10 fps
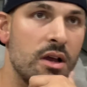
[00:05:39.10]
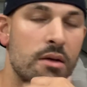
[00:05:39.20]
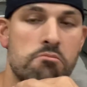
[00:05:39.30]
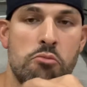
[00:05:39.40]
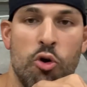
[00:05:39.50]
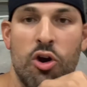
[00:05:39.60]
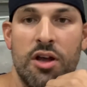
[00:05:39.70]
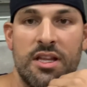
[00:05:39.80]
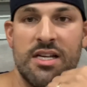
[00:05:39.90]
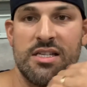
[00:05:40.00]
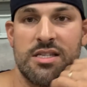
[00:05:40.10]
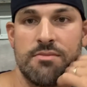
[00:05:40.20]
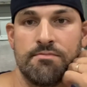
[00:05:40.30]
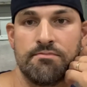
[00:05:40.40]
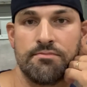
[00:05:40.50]
More on this
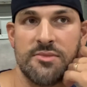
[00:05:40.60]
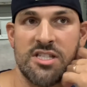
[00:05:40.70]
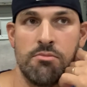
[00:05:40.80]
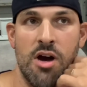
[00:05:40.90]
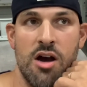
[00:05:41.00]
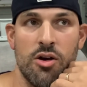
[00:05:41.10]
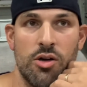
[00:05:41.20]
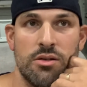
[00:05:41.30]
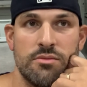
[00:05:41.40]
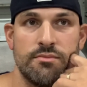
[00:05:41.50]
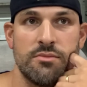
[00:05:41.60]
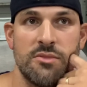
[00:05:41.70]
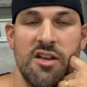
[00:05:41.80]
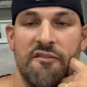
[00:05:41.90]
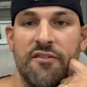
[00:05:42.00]
tomorrow.
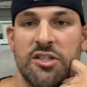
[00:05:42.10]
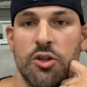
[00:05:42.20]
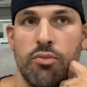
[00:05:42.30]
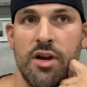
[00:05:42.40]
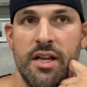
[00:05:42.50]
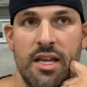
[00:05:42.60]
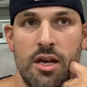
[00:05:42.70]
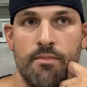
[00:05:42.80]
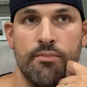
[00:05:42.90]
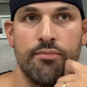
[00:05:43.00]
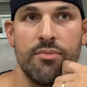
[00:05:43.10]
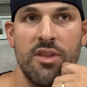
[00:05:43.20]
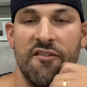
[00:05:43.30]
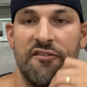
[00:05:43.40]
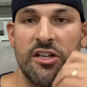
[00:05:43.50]
The official breakdown, the
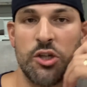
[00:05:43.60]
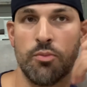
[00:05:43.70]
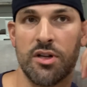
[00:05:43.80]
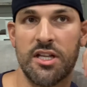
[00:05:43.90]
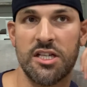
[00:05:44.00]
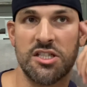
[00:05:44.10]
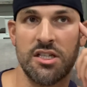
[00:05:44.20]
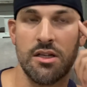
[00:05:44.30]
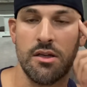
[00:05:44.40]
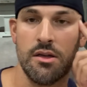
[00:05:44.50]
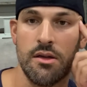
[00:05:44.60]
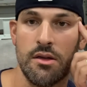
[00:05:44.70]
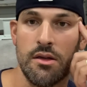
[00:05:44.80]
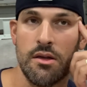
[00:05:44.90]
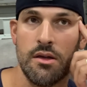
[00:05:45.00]
official prediction
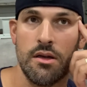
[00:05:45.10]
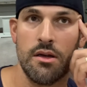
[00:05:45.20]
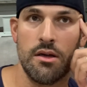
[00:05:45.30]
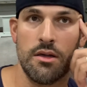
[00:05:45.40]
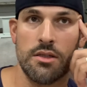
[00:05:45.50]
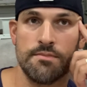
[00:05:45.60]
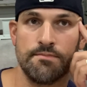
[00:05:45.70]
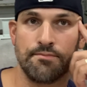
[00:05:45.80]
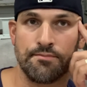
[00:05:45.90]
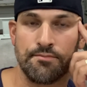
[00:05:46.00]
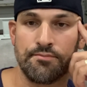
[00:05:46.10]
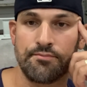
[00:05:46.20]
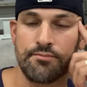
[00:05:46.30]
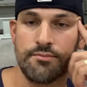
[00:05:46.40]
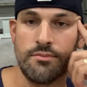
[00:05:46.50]
of
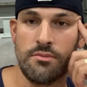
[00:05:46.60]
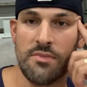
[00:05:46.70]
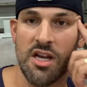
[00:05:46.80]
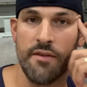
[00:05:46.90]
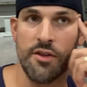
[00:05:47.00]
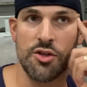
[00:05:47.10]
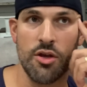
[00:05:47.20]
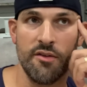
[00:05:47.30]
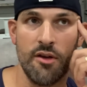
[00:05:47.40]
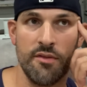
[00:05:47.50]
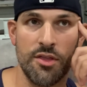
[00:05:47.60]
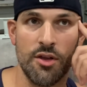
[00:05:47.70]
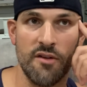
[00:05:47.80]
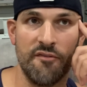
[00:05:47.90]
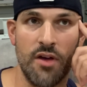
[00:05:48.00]
the
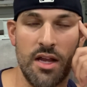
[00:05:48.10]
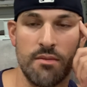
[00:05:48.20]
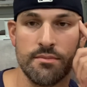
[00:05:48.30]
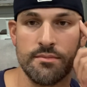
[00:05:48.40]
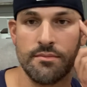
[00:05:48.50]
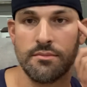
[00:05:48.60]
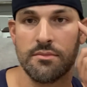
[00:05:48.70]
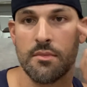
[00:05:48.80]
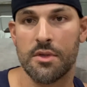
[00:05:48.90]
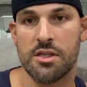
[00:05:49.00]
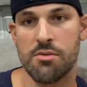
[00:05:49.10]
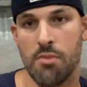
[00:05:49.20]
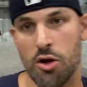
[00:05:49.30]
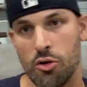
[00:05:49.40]
third fight tomorrow.